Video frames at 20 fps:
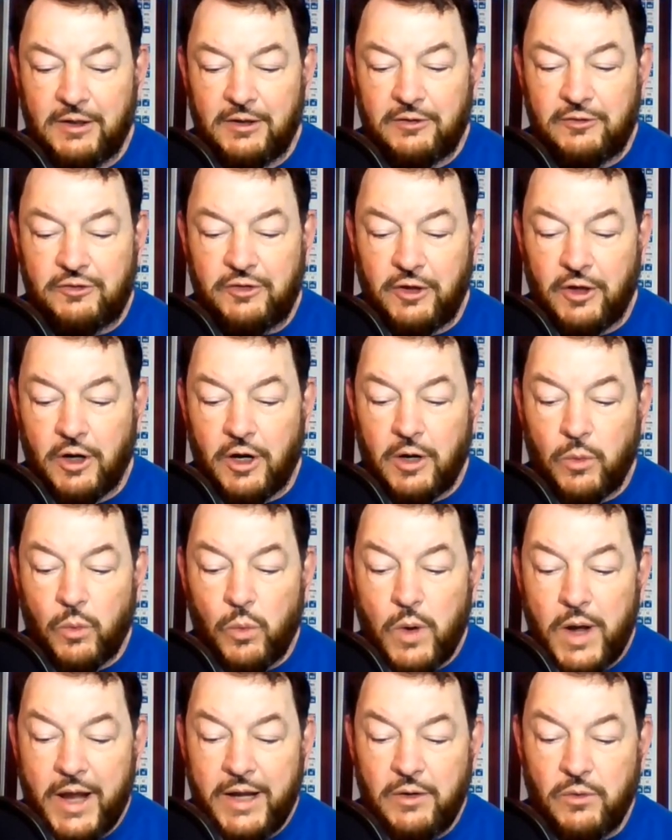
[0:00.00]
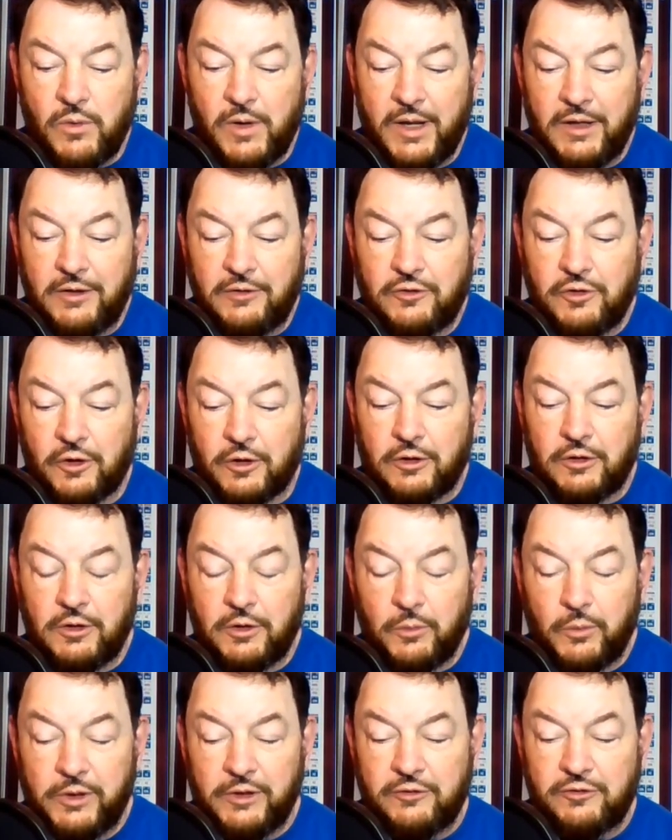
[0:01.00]
C R. Winray took
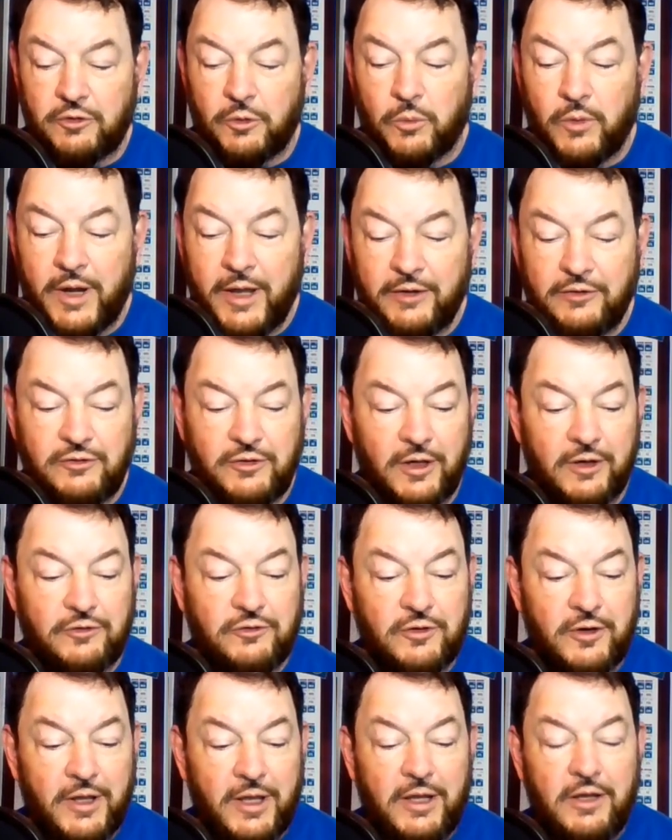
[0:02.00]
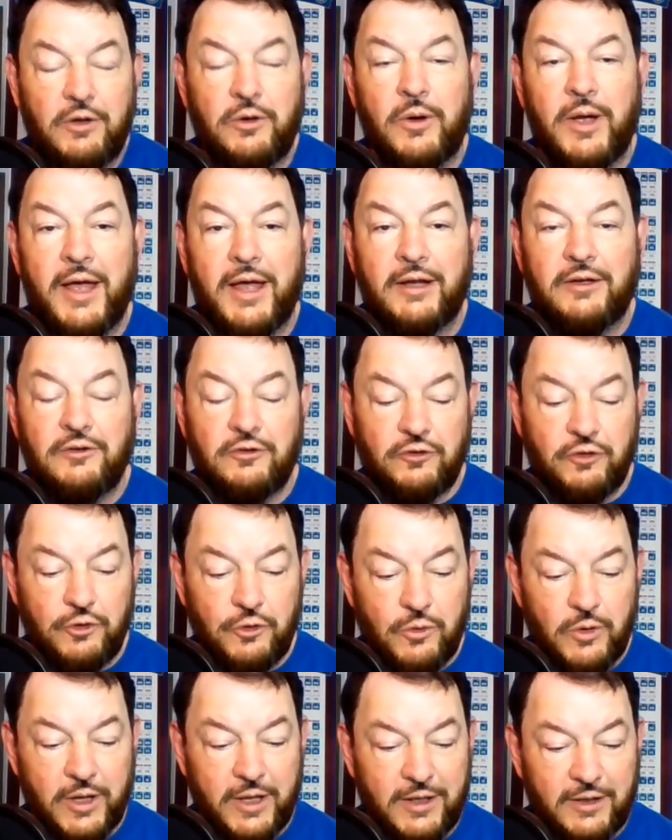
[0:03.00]
Luis Arraez yesterday, who had
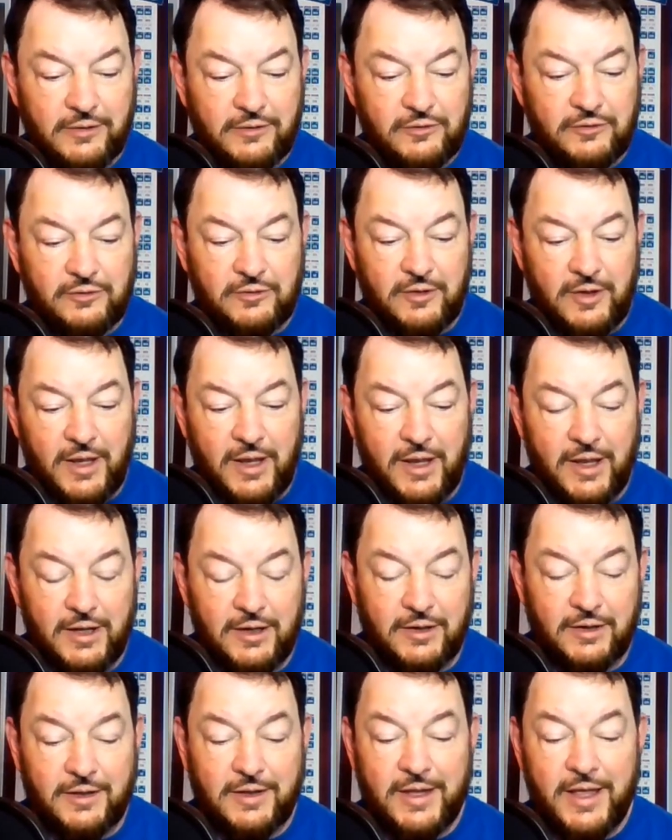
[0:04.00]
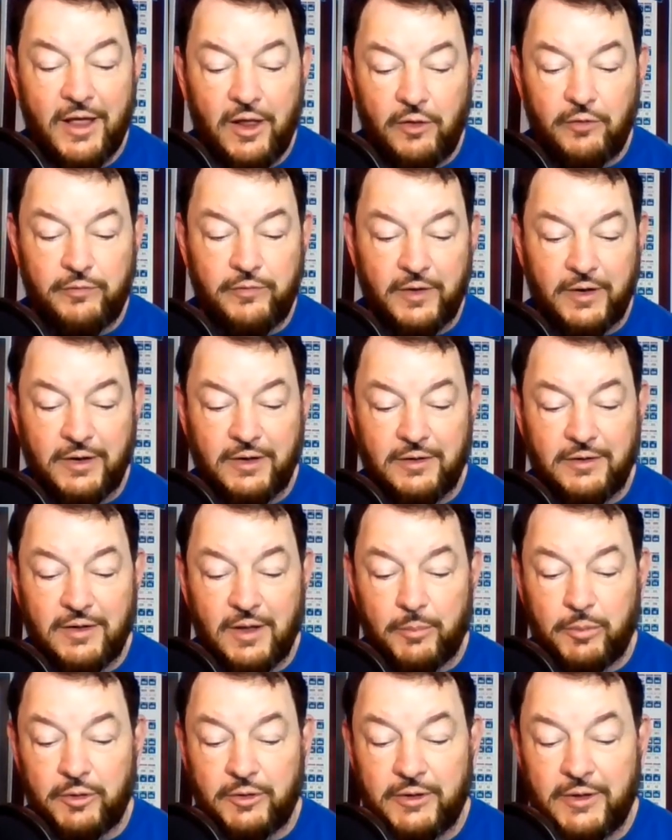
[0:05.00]
two hits, and Kelvin
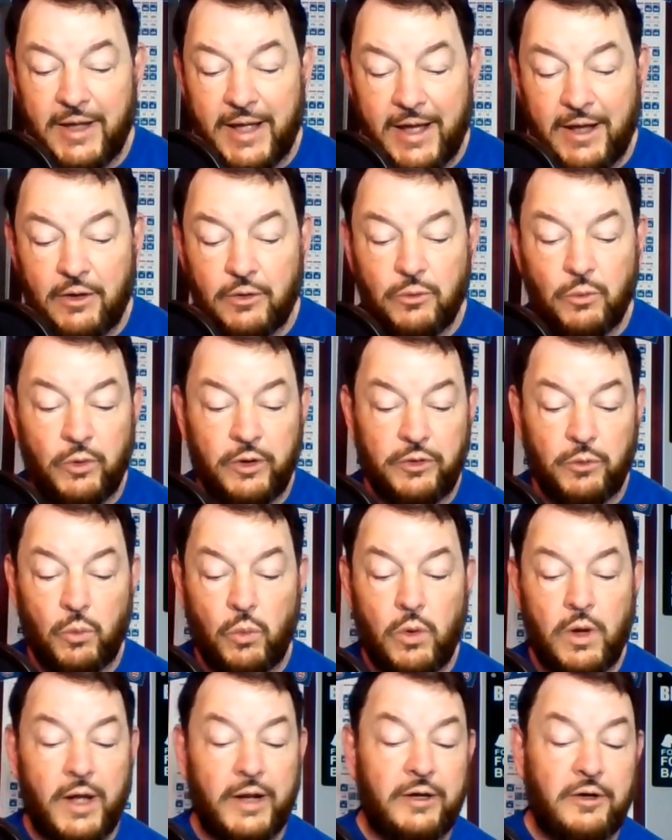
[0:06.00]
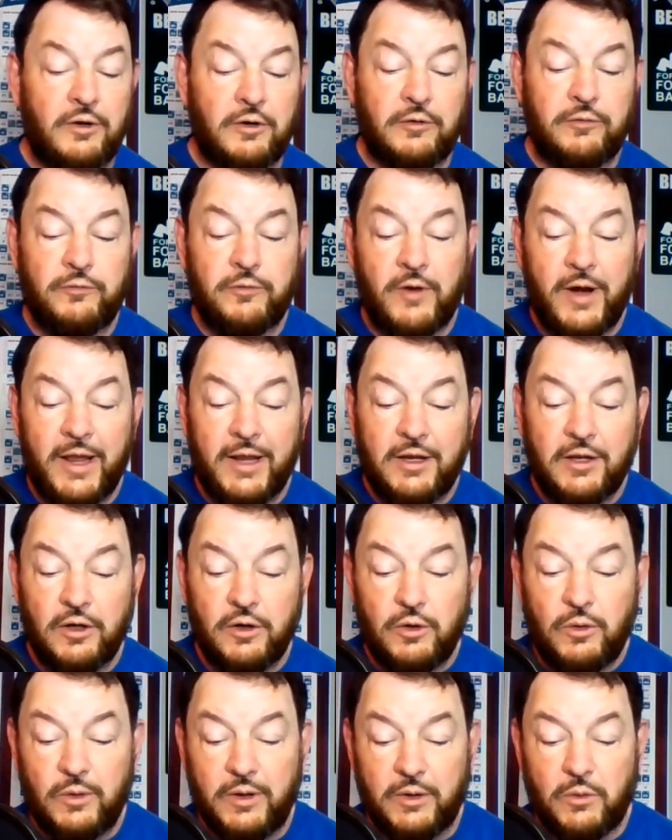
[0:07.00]
doubled down with Wander
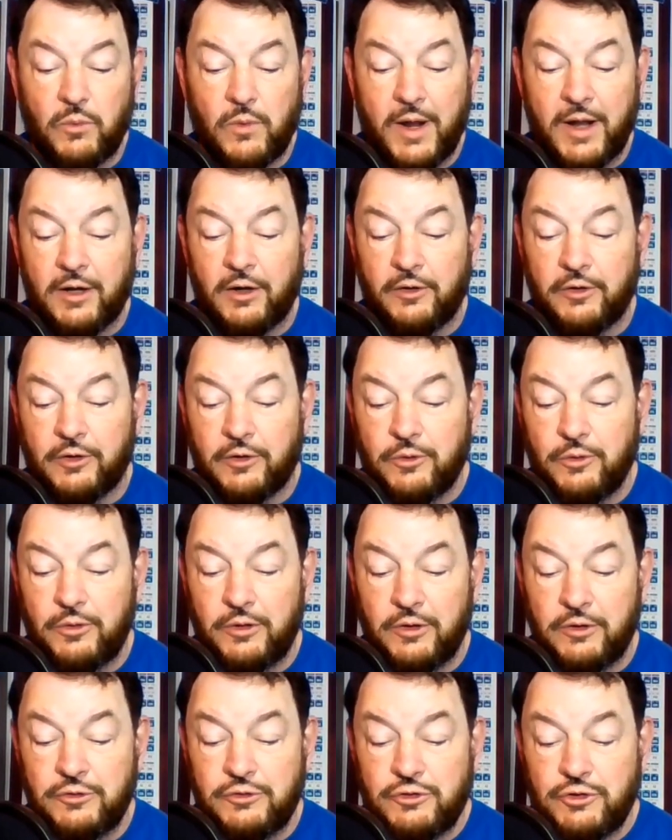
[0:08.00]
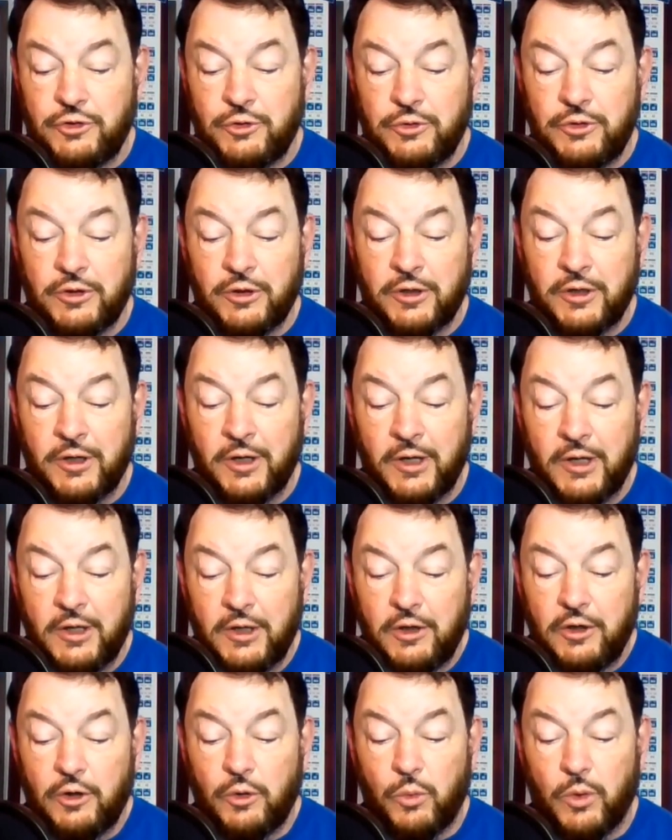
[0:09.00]
Franco and Ronald Acuna Junior,
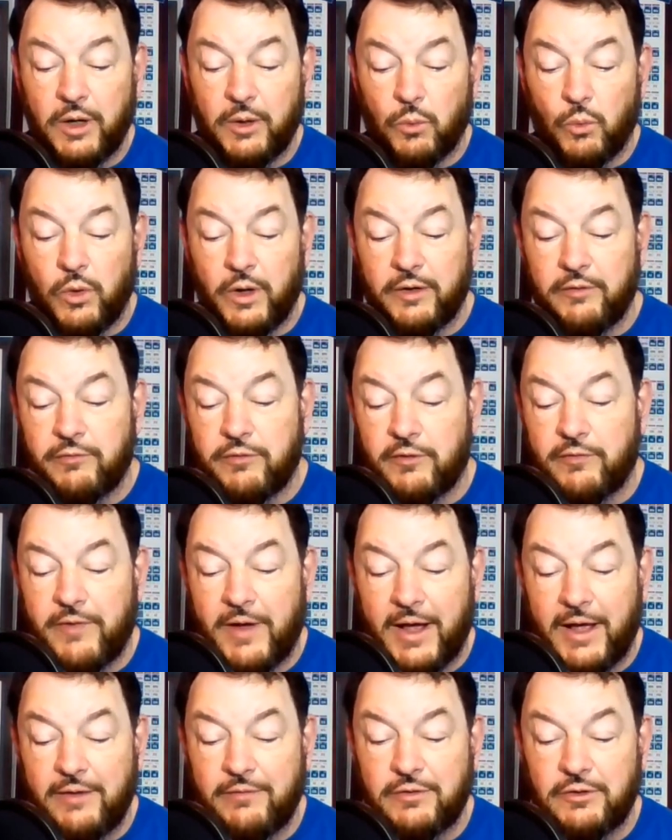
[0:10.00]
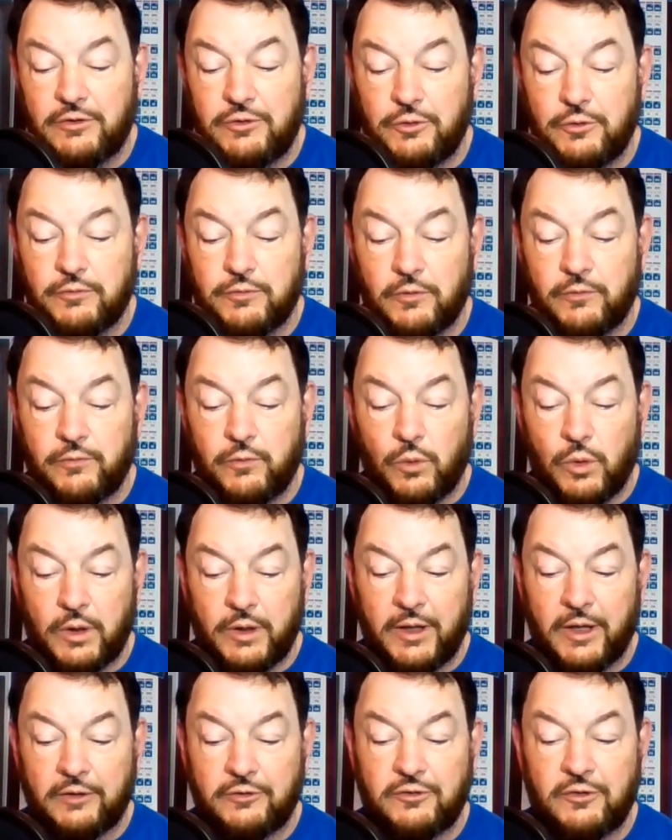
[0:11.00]
who went one for five and two for four
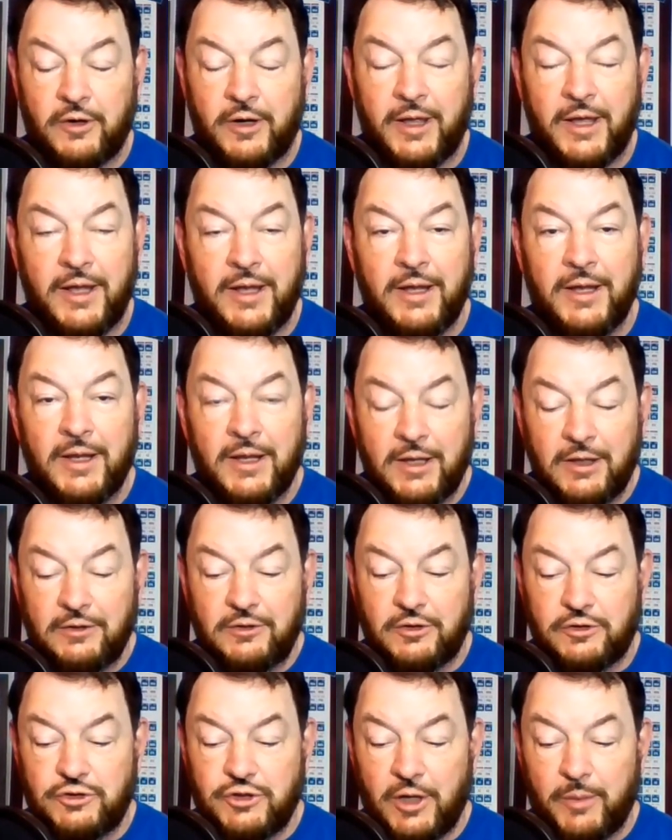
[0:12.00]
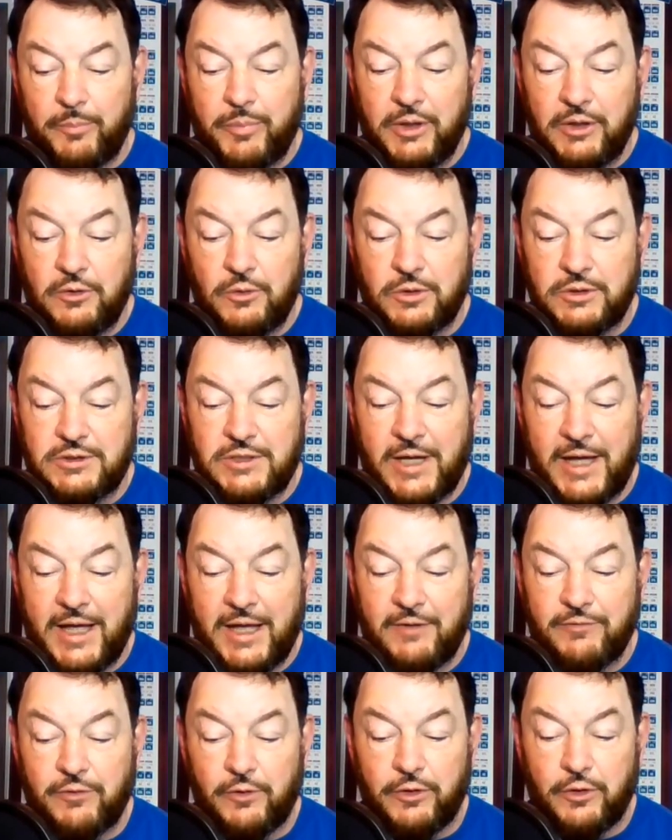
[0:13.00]
yesterday, to jump into a
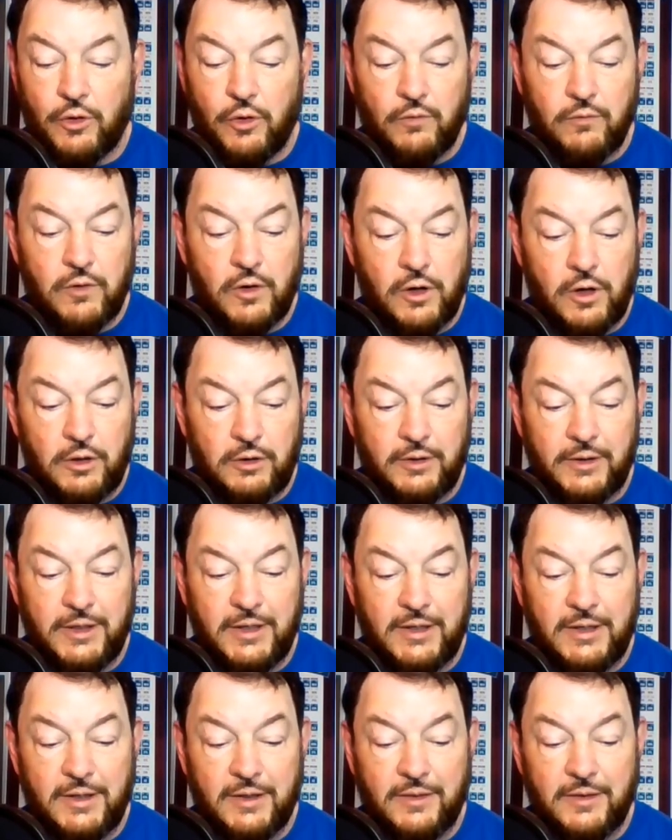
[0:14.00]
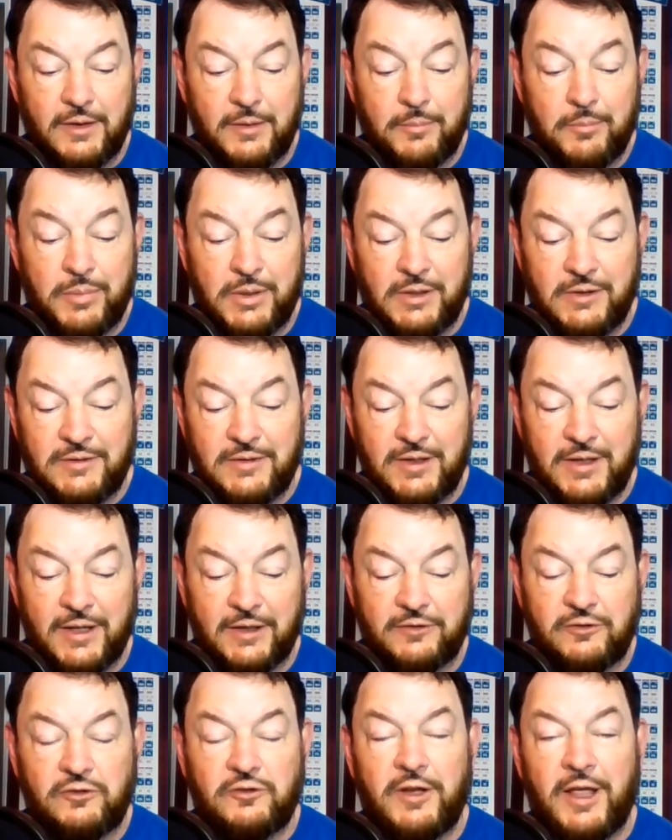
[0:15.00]
tie for the overall lead in the B T
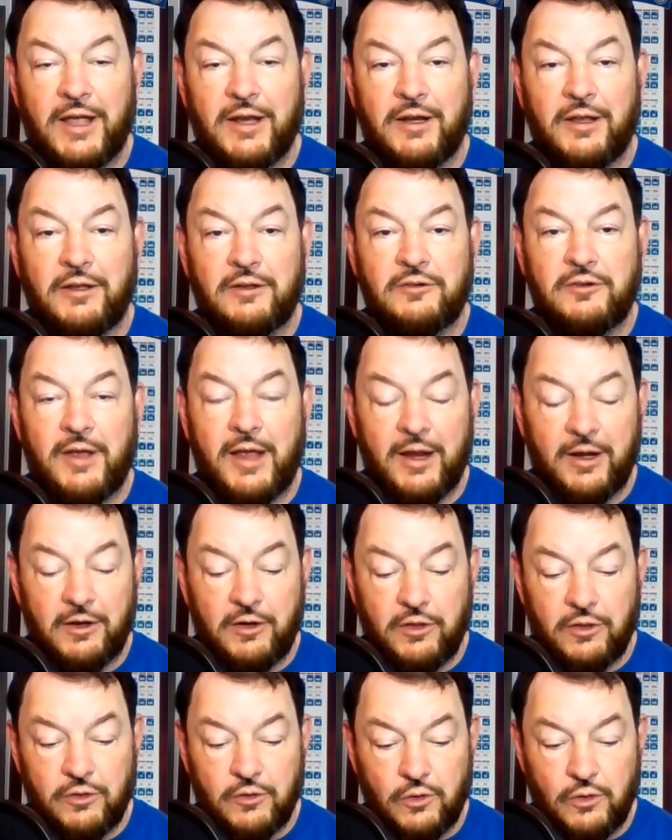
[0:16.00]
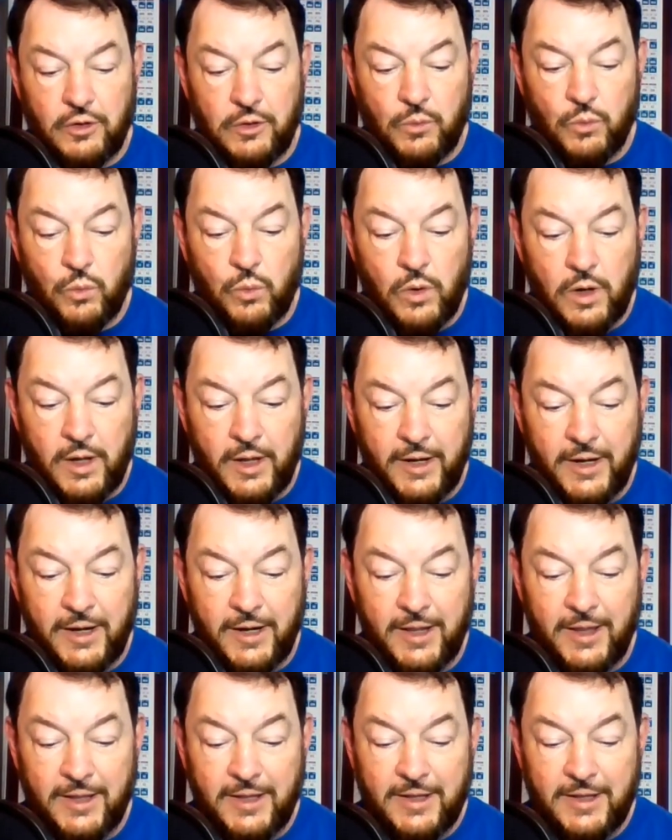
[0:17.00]
S standings at thirty-one.